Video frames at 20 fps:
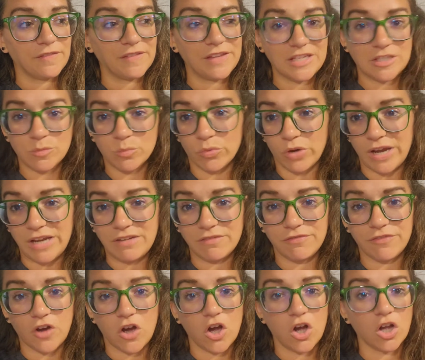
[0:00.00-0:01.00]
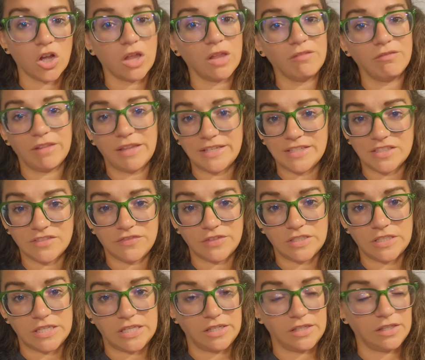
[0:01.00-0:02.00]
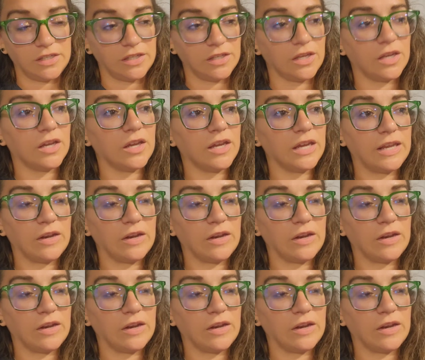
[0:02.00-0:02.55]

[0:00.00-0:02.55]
less brain fog, less fatigue,